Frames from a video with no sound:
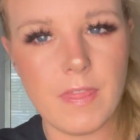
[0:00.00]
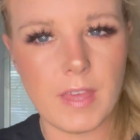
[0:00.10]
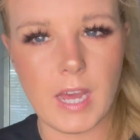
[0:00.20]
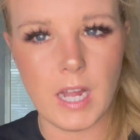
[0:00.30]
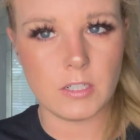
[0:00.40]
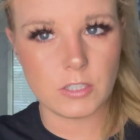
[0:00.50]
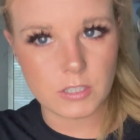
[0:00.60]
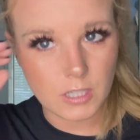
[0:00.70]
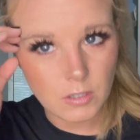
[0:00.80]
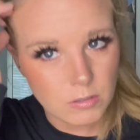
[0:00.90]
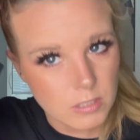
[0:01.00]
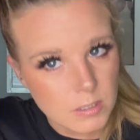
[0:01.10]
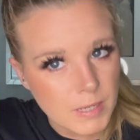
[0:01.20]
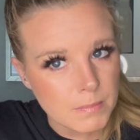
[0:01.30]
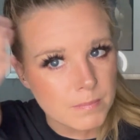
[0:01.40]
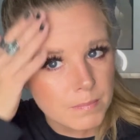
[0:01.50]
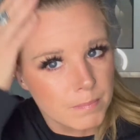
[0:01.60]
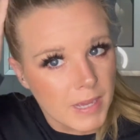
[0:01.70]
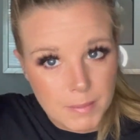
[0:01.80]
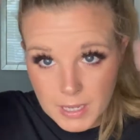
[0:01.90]
The color's good. Oh, look at my
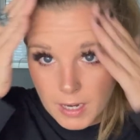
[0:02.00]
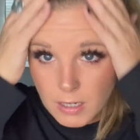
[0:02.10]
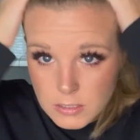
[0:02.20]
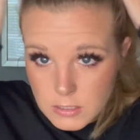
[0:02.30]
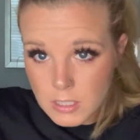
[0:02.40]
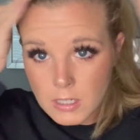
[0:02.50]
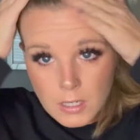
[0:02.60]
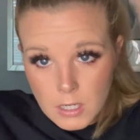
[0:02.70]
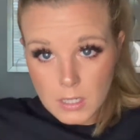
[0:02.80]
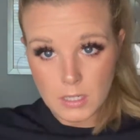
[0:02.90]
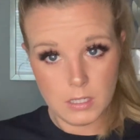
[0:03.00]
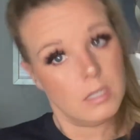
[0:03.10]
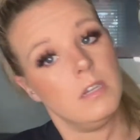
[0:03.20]
baby hairs. Oh.